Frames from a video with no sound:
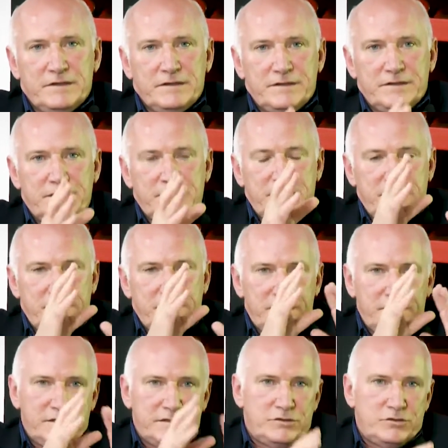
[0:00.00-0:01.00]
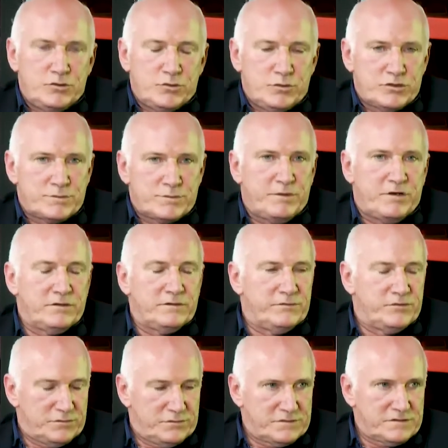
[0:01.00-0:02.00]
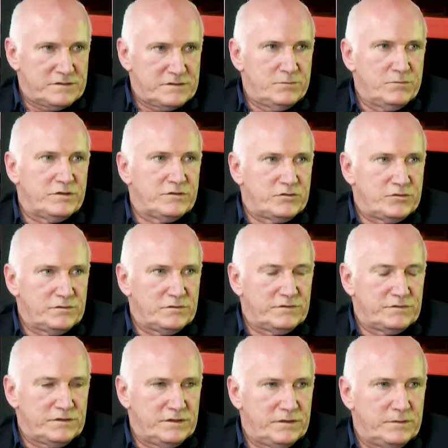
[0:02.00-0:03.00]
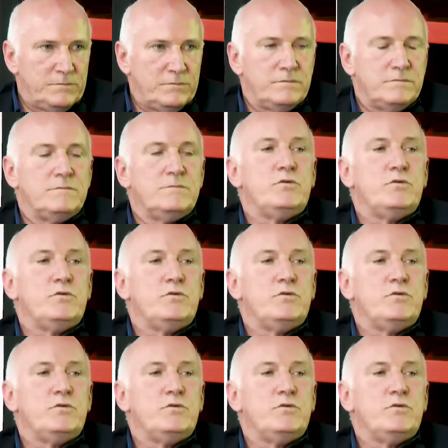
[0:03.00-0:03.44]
the Jewish part of Jerusalem, West Jerusalem,